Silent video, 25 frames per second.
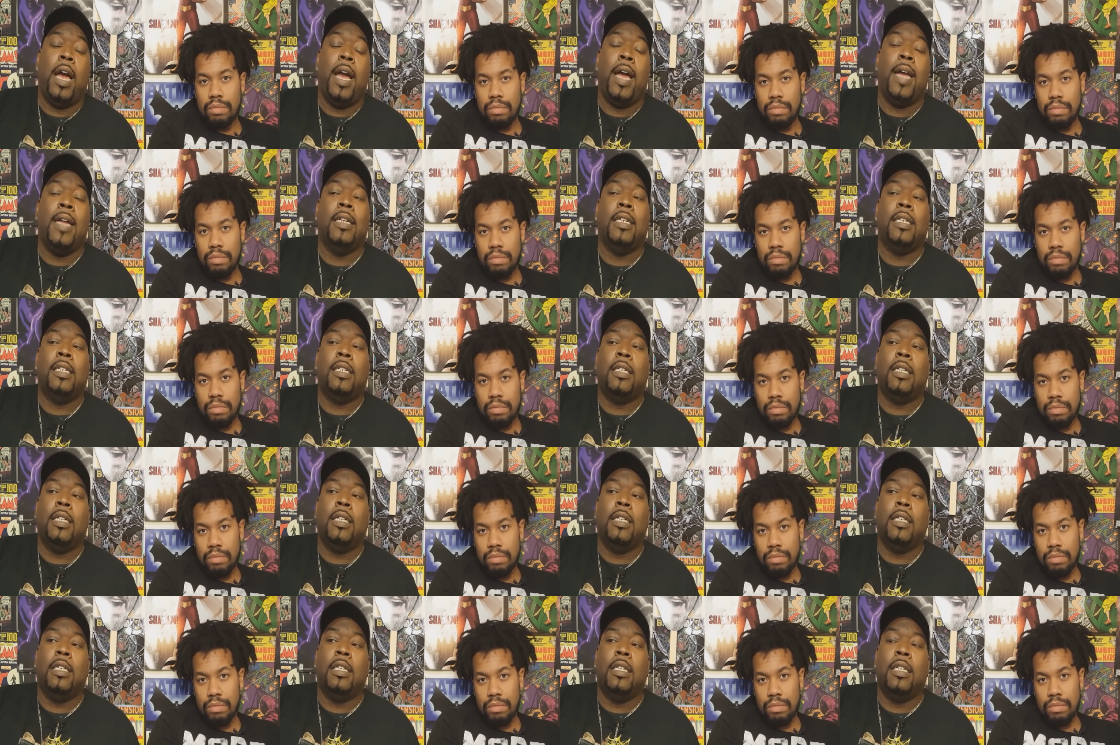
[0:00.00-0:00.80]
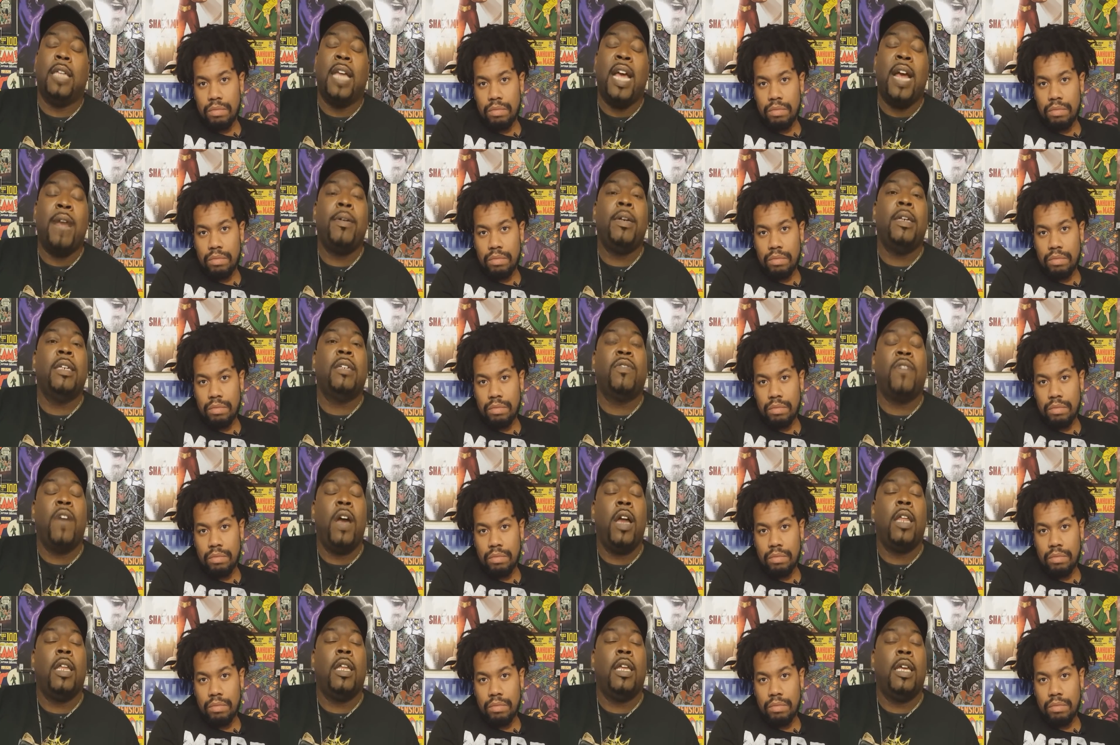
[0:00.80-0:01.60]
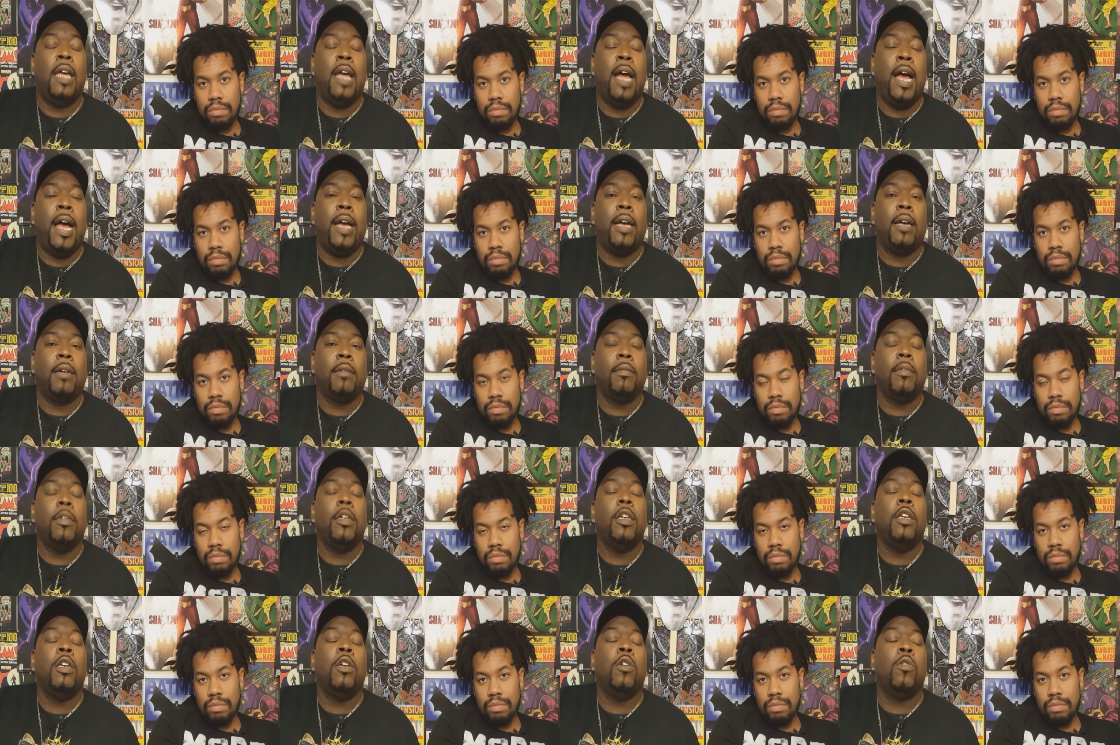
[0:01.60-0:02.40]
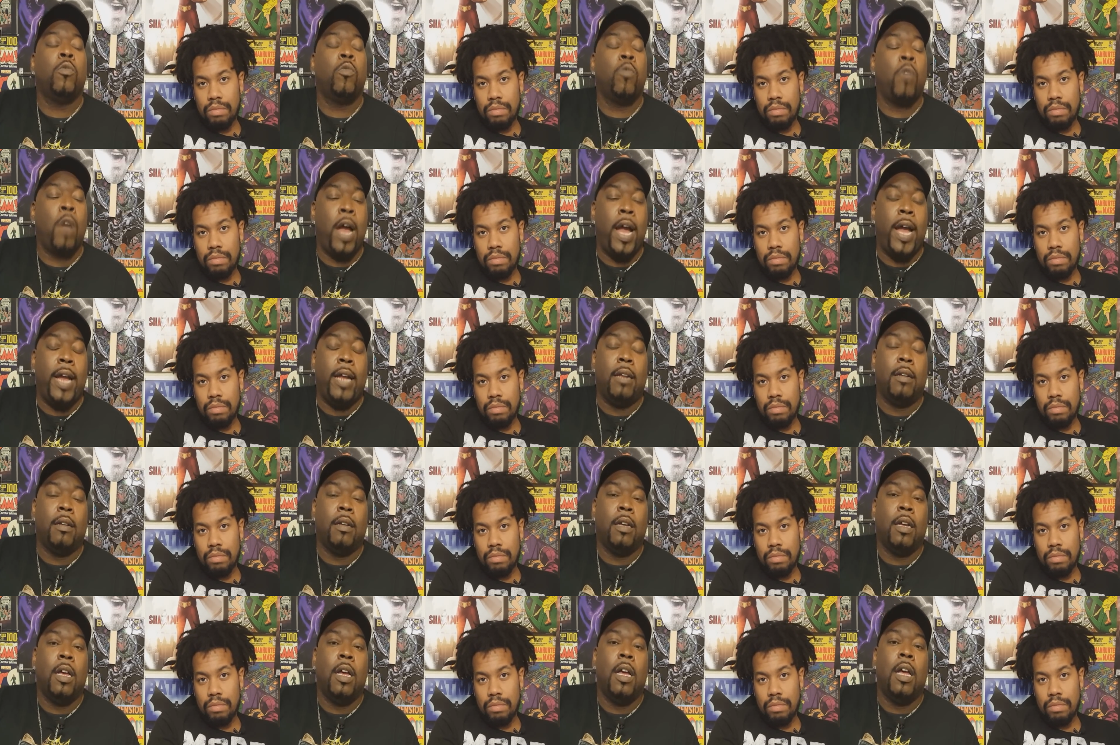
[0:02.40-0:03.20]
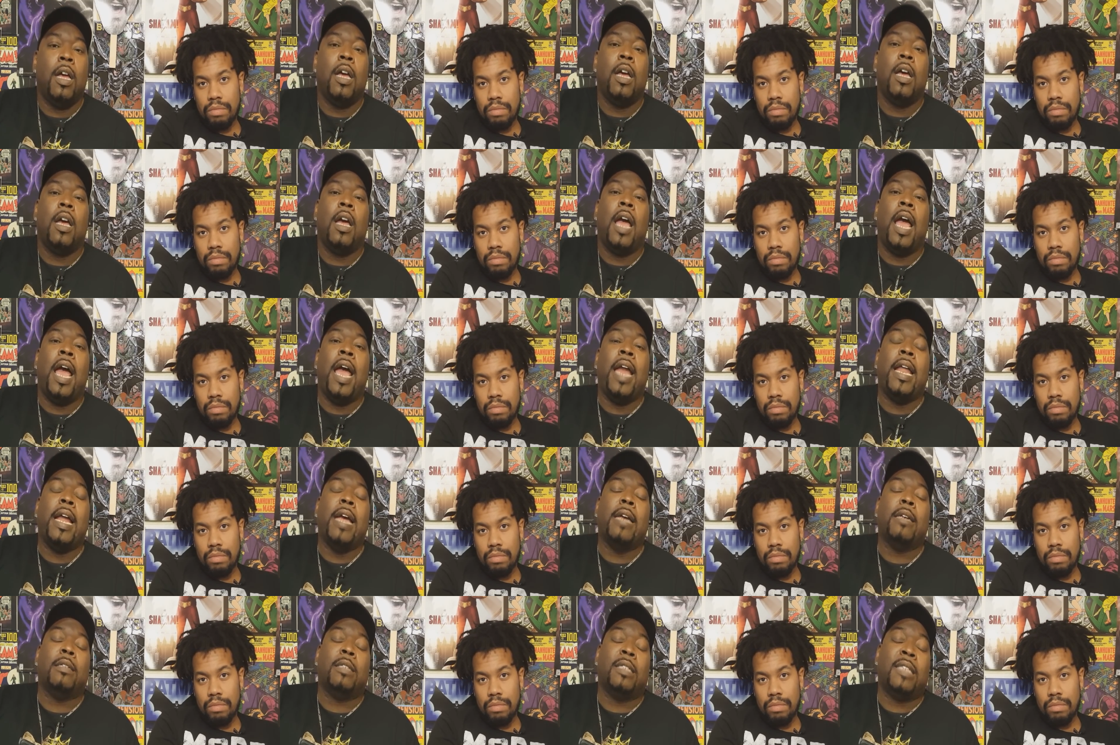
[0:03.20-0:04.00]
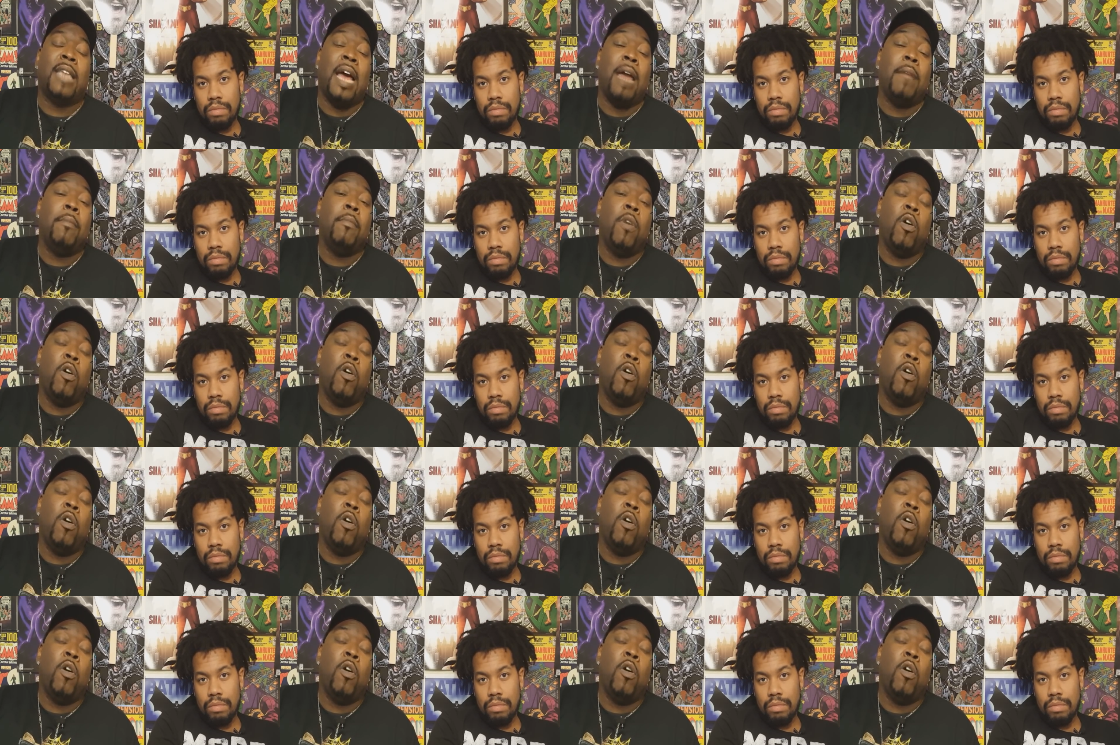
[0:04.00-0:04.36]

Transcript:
Speaker 1: And Larry is finally like, you're right. And as that